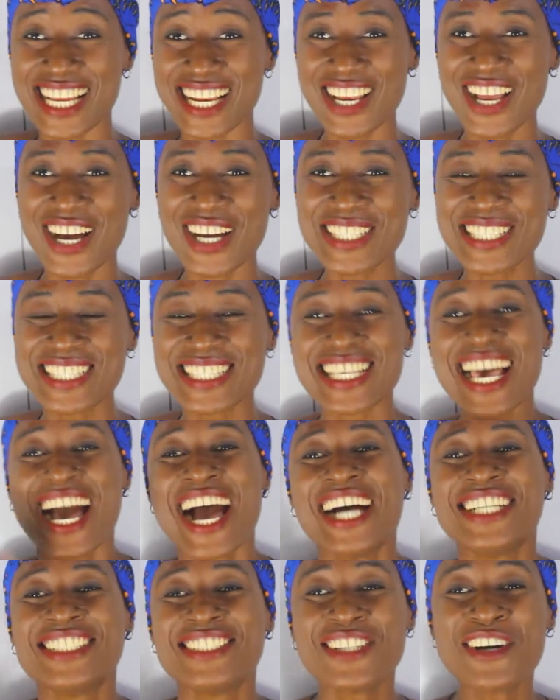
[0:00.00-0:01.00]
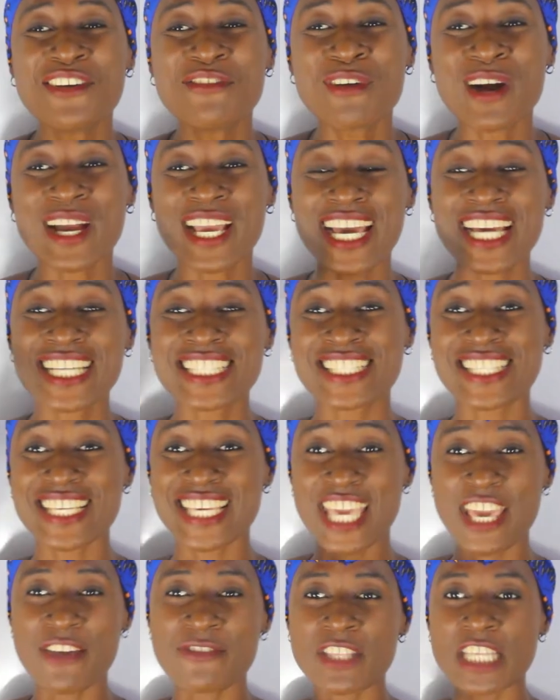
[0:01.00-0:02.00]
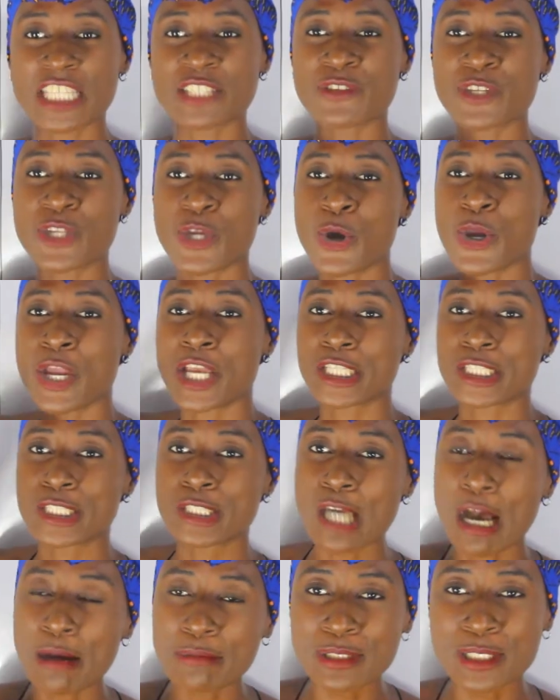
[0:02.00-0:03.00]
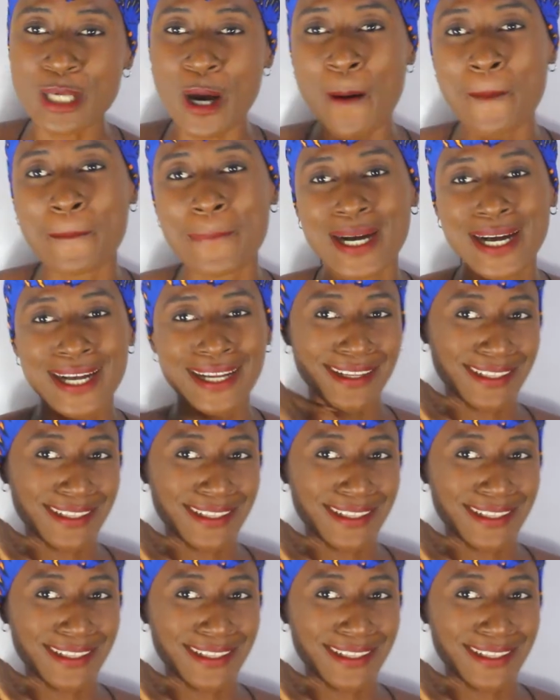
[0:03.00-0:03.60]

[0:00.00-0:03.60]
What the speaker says: a lot. Don't forget to give this video a thumbs up,